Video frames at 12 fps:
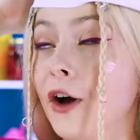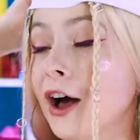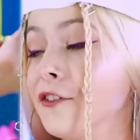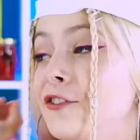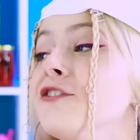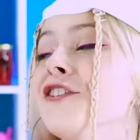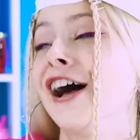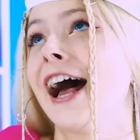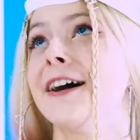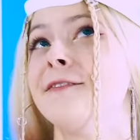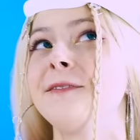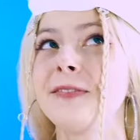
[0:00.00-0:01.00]
Cause
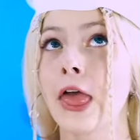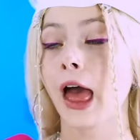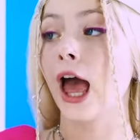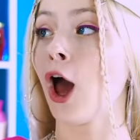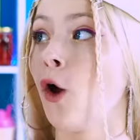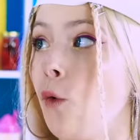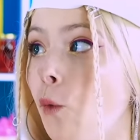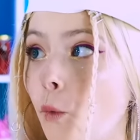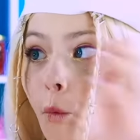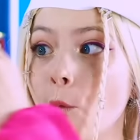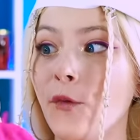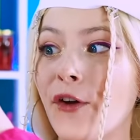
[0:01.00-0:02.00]
Rena's about to blow
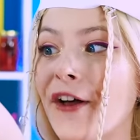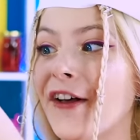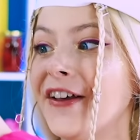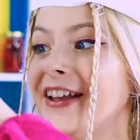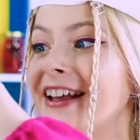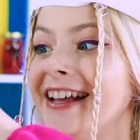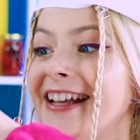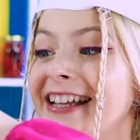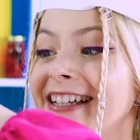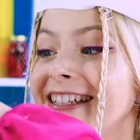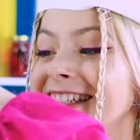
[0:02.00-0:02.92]
you out of the water!